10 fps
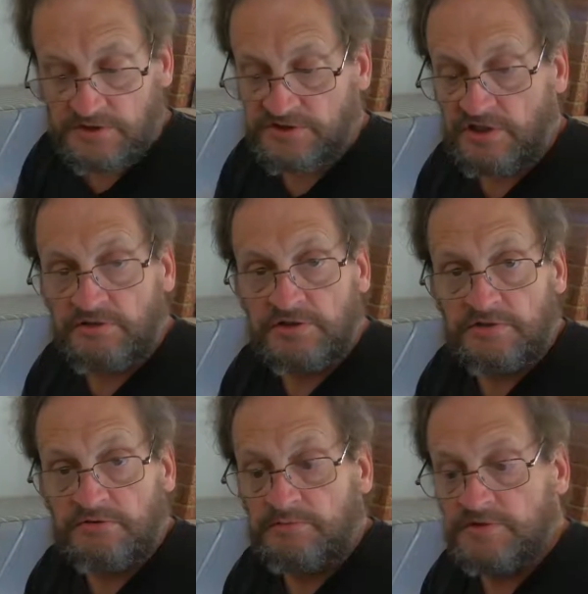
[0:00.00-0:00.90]
sewing
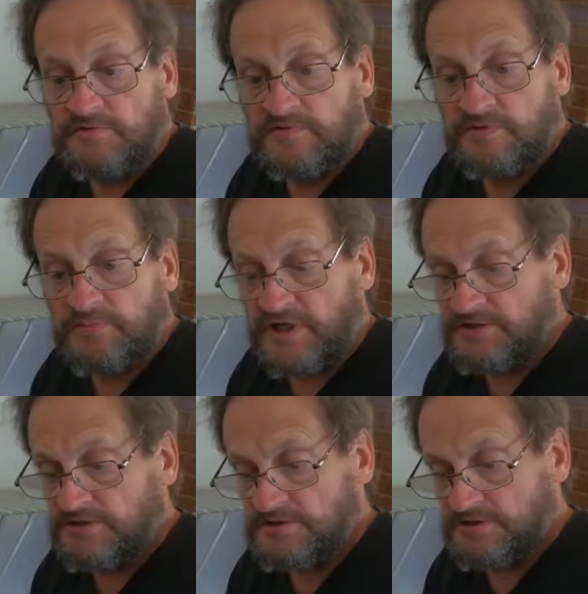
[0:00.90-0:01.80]
equipment for the
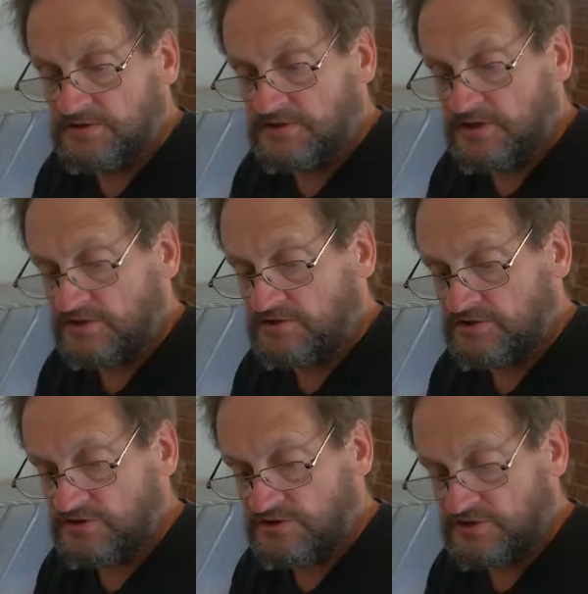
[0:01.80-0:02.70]
badges and
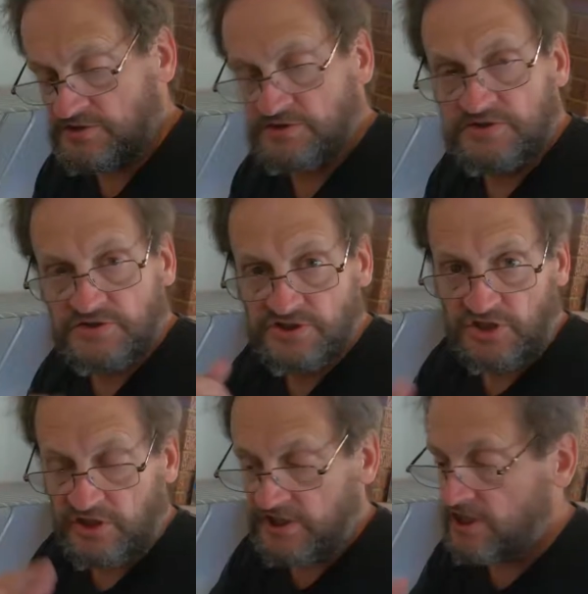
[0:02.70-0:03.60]
to just
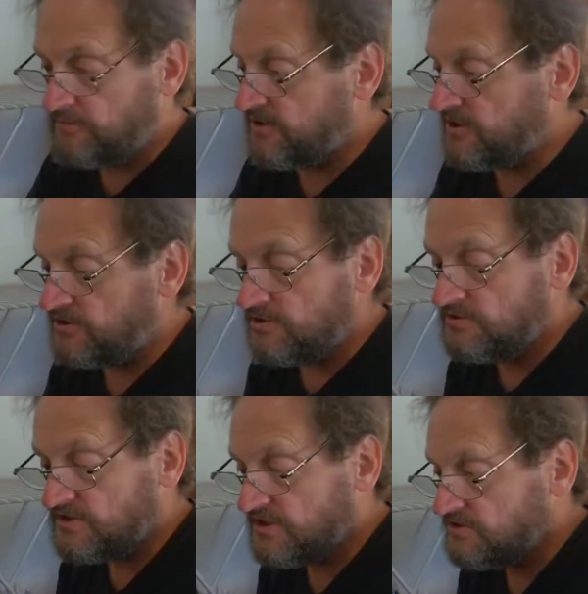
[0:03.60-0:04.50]
tidy up any
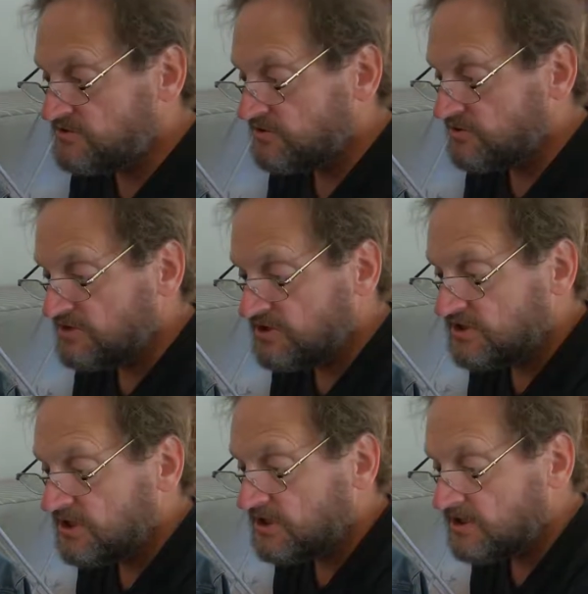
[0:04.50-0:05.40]
loose ends on
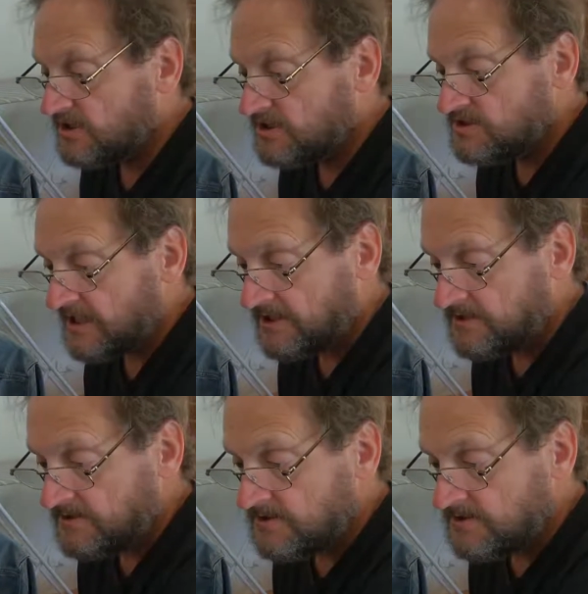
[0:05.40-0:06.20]
the jacket.